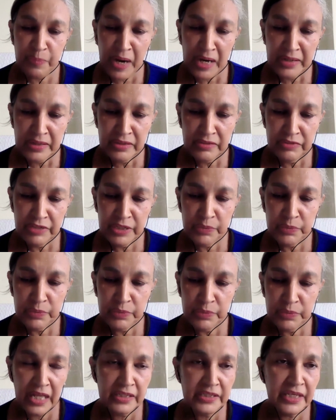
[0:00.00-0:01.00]
partnering
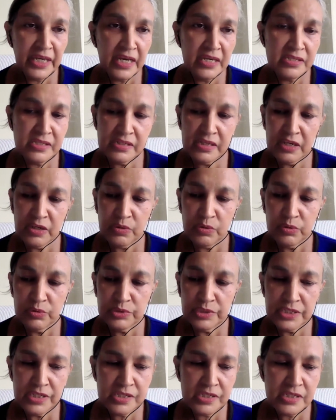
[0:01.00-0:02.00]
with healthcare
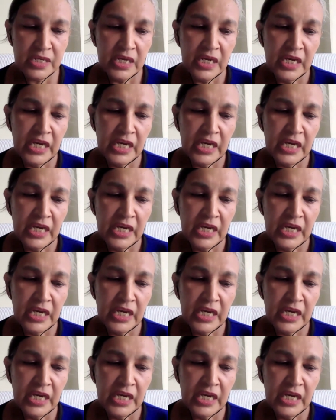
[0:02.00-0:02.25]
stakeholders,